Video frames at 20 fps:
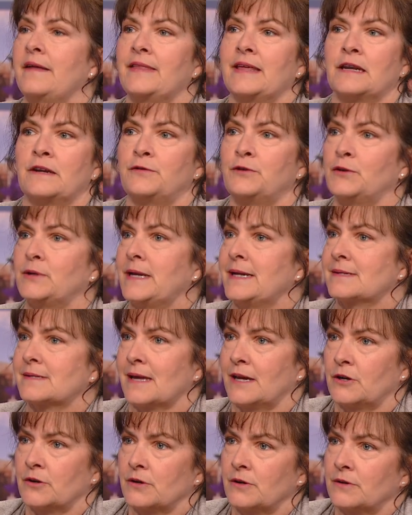and then a few days
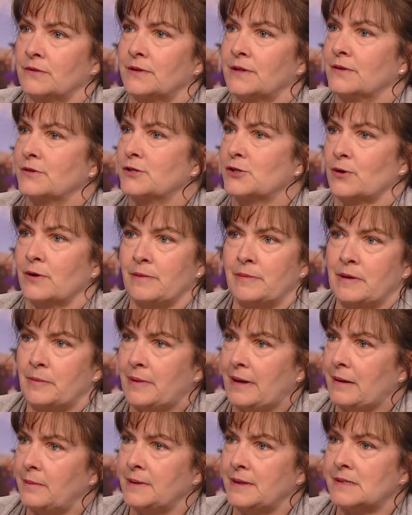later, they're screaming
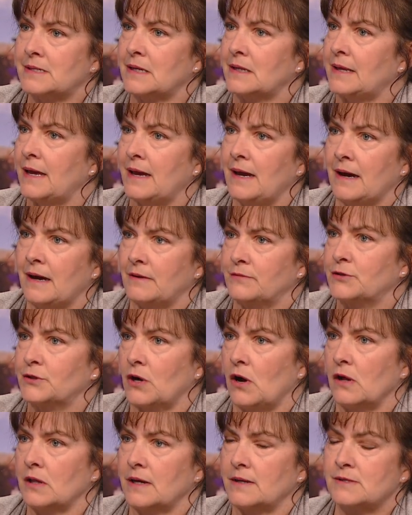babies and they hmm. have to
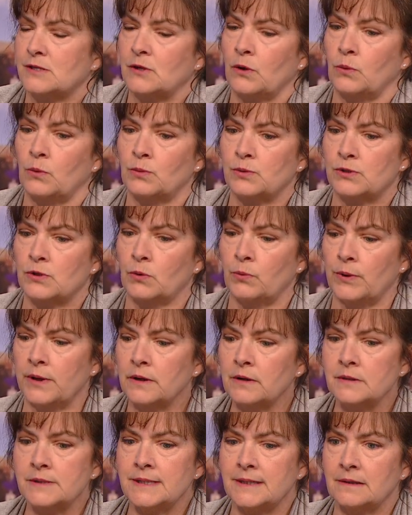call us. So, so
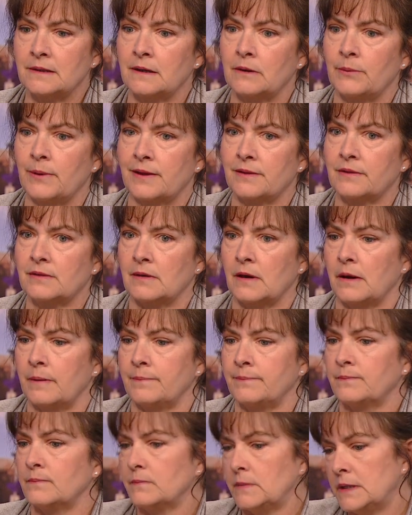we're dealing with,
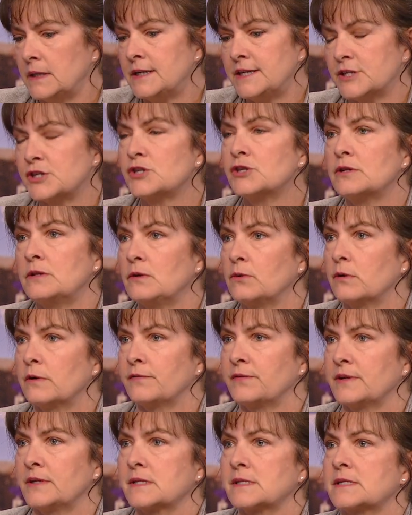um, in addition to the
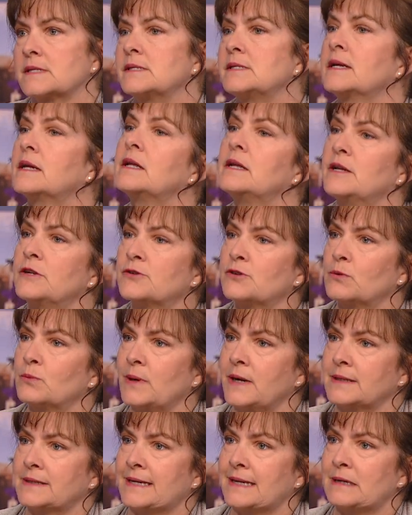orphans, sick and injured
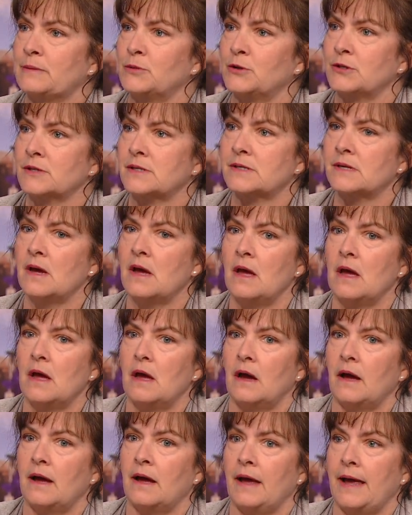wild animals,
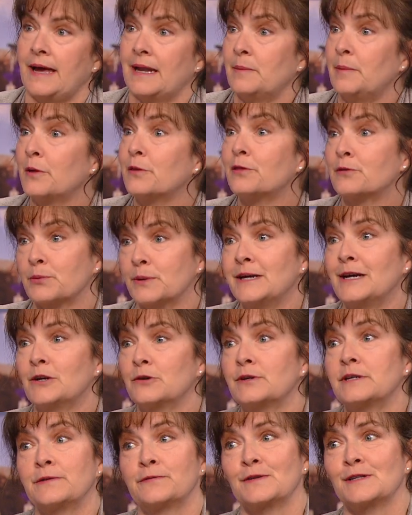uh, and about
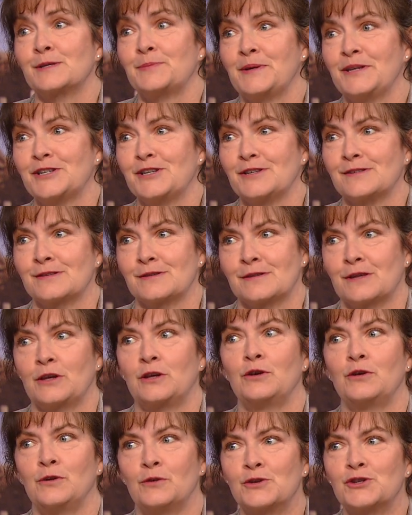300 different species. There's a
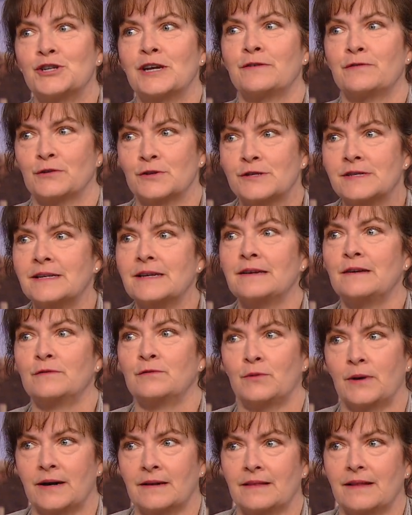huge diversity
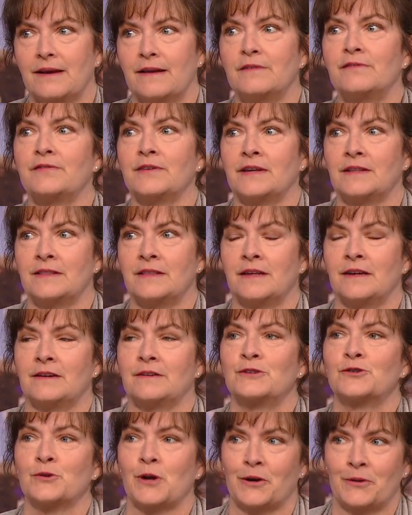of wildlife in
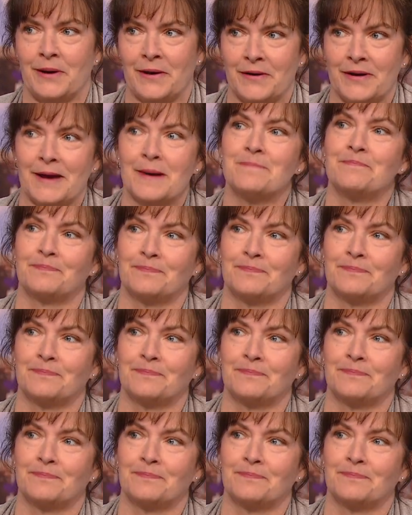the Toronto area.